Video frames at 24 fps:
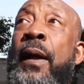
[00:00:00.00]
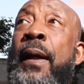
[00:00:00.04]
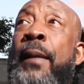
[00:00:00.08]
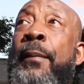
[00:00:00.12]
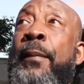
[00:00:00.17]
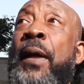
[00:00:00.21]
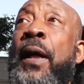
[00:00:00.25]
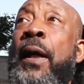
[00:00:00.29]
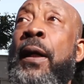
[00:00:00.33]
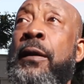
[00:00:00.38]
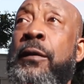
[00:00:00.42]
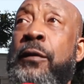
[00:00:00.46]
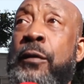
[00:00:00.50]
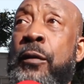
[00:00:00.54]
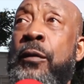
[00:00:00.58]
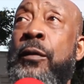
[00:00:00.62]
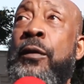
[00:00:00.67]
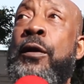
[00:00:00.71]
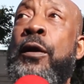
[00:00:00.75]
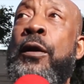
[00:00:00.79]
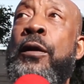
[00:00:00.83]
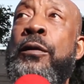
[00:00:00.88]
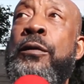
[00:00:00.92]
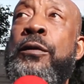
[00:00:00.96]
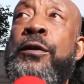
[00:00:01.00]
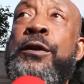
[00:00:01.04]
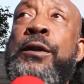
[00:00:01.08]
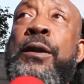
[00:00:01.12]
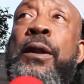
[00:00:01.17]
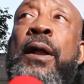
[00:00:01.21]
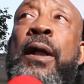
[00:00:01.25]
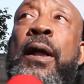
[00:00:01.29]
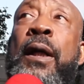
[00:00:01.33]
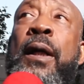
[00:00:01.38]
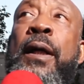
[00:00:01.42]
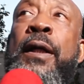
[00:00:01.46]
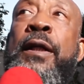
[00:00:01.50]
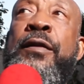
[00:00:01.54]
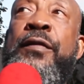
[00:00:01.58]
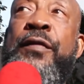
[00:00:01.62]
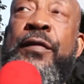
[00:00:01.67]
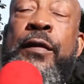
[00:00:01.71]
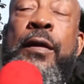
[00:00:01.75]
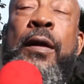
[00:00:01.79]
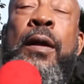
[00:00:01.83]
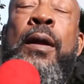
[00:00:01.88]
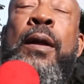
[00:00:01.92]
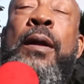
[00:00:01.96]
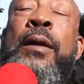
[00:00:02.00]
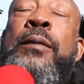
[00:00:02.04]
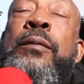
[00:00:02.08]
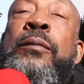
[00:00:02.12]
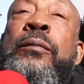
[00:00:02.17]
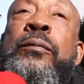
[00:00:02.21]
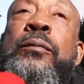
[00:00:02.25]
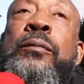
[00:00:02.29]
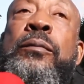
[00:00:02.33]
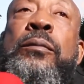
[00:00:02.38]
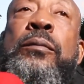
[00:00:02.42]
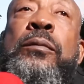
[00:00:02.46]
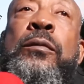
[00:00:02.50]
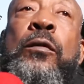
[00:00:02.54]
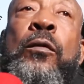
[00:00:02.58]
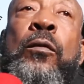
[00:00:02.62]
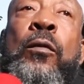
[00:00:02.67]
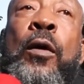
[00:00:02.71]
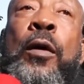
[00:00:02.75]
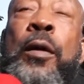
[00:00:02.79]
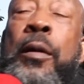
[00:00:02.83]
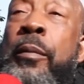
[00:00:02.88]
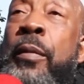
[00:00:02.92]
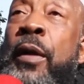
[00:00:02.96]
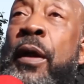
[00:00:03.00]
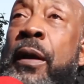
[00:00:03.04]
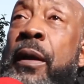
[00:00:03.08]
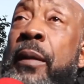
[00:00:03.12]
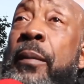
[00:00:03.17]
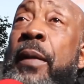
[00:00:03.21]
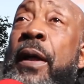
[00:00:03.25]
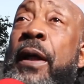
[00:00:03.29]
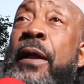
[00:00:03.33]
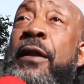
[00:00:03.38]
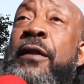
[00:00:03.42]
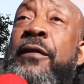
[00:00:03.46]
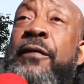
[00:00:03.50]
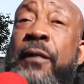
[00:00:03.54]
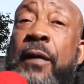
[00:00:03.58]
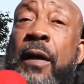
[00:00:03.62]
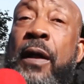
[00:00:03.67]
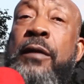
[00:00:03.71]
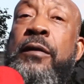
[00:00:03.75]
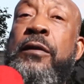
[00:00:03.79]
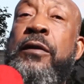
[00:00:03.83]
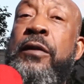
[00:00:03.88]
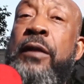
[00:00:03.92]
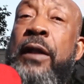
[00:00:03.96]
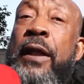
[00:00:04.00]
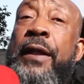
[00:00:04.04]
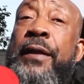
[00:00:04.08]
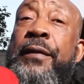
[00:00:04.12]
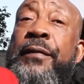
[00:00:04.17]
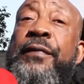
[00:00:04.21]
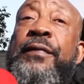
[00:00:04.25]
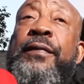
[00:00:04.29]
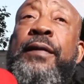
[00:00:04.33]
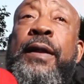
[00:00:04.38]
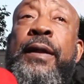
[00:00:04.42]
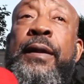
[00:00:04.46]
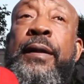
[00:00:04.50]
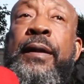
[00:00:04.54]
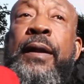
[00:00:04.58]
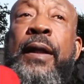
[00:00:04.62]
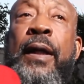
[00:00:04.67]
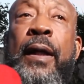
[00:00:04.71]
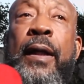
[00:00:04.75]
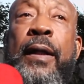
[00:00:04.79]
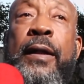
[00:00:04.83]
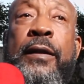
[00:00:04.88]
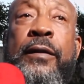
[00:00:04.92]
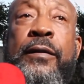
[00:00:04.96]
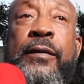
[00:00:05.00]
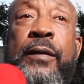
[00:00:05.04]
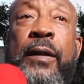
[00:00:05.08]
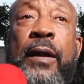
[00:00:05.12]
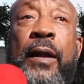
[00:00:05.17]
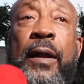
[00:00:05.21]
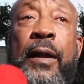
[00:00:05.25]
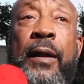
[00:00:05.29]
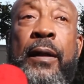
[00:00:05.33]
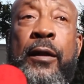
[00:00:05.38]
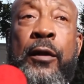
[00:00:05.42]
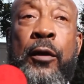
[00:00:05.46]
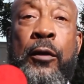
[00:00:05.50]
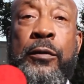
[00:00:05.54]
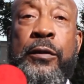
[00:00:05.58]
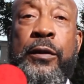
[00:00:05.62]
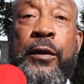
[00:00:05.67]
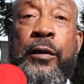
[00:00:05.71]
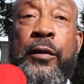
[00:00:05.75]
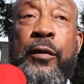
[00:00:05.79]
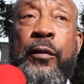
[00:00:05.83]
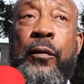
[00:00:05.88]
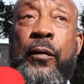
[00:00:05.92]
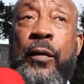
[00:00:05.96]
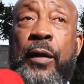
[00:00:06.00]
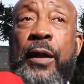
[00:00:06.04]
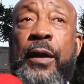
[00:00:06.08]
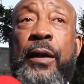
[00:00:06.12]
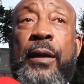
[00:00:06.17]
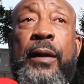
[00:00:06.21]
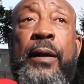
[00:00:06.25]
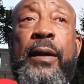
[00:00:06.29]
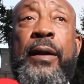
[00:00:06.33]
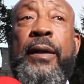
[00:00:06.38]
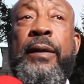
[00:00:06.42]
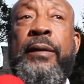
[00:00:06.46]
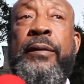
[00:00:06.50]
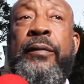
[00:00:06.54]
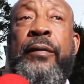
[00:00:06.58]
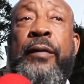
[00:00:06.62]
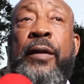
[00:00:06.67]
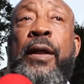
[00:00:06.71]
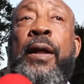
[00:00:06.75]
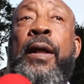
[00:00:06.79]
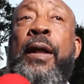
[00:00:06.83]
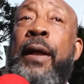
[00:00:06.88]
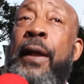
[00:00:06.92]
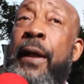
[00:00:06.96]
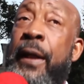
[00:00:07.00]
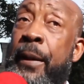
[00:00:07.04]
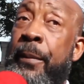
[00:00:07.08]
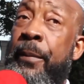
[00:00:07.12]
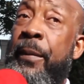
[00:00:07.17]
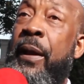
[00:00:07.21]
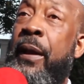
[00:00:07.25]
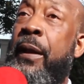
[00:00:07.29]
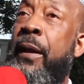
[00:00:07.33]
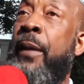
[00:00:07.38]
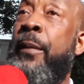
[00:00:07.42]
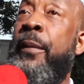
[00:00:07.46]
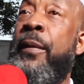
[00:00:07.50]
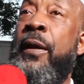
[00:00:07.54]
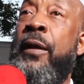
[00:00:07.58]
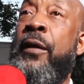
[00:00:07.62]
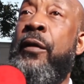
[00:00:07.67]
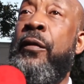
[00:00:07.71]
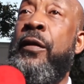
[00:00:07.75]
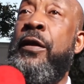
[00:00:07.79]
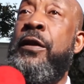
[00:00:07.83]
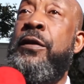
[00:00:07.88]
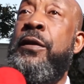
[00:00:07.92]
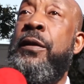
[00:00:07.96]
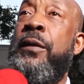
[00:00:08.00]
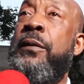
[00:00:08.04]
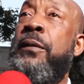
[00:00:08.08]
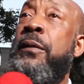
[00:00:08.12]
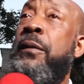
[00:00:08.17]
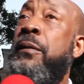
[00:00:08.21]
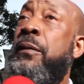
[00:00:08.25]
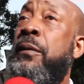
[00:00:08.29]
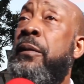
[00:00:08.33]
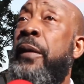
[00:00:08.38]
My high school coach, his son wrote a book about his father's life and his coaching career and him becoming a Christian.